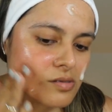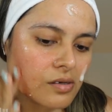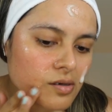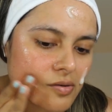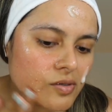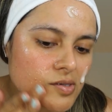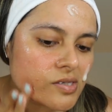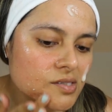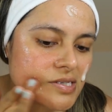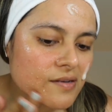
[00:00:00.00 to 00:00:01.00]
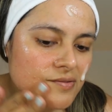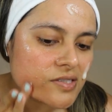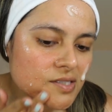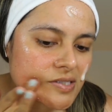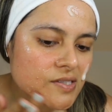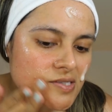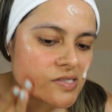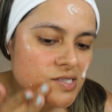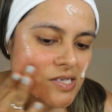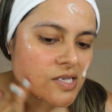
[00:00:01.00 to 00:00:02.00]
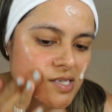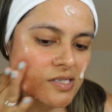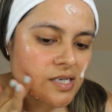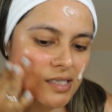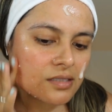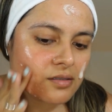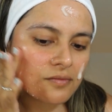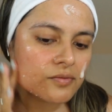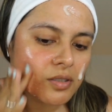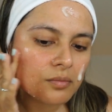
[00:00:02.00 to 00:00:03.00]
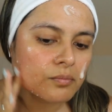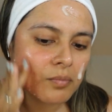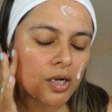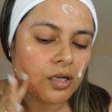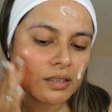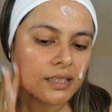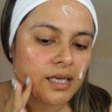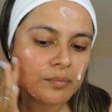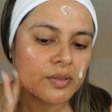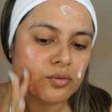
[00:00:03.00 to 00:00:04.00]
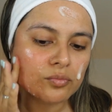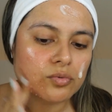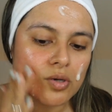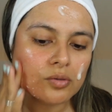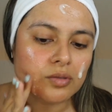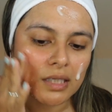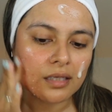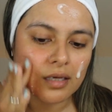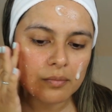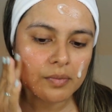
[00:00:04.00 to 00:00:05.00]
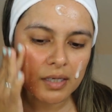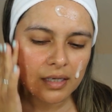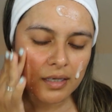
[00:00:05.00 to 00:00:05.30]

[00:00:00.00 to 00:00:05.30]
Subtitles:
Well, you can definitely see it kind of balling up and rolling up.